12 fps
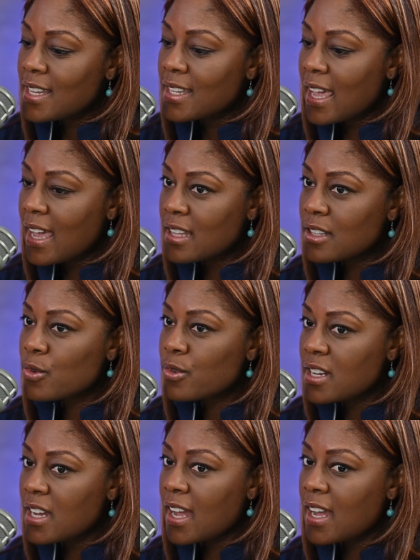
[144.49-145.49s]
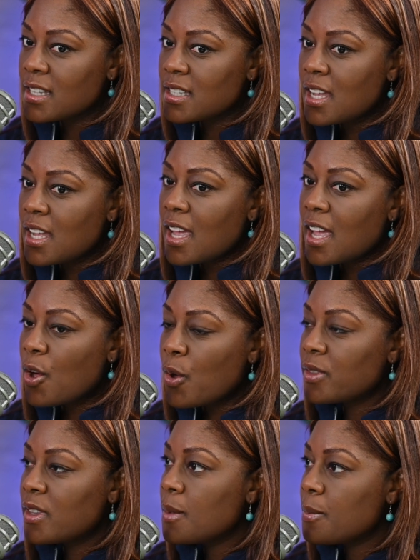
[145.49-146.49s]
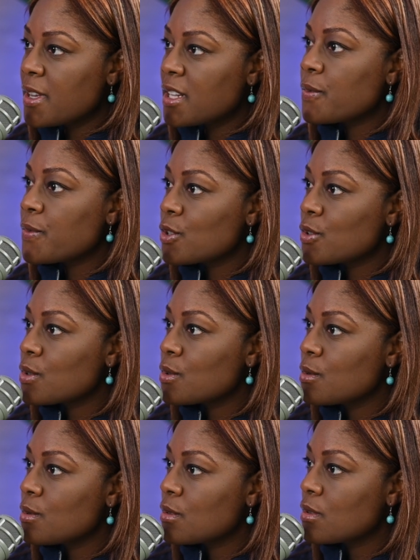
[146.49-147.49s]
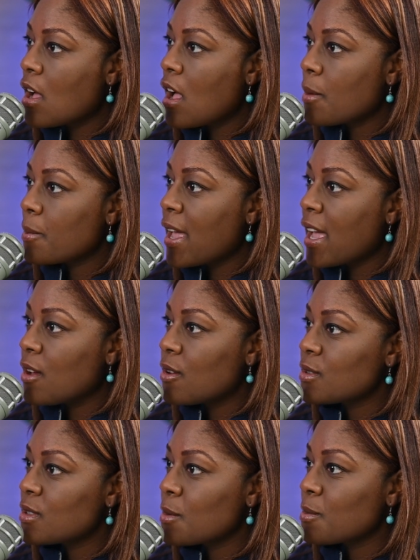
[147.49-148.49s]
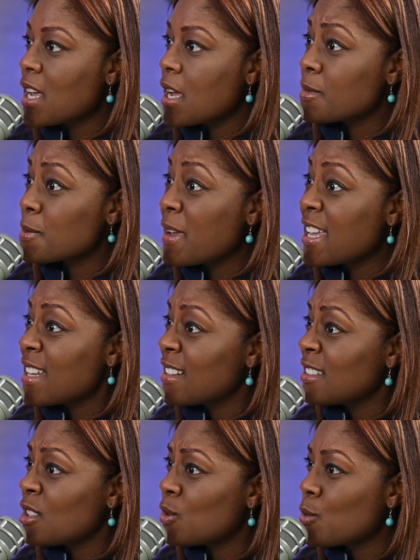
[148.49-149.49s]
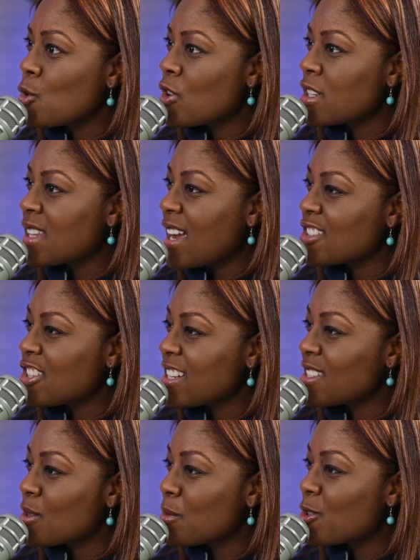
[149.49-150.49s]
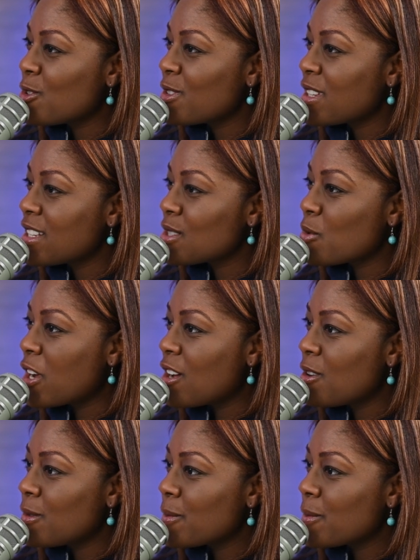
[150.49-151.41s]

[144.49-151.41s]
can create healthy, beneficial compounds, sometimes make it a little more digestible as well.